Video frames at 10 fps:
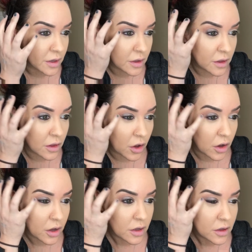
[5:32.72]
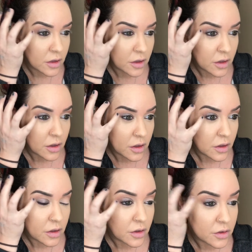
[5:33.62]
the look.
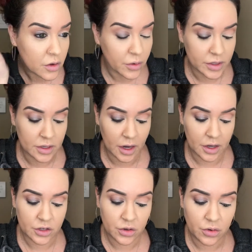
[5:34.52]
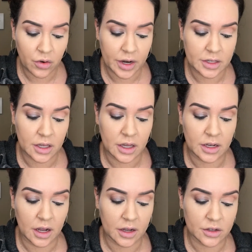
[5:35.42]
So it's not too crazy,
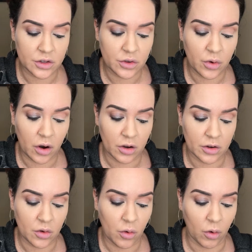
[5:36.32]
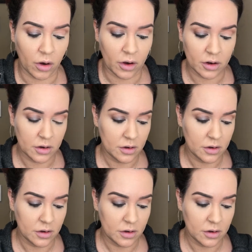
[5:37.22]
not too hardcore,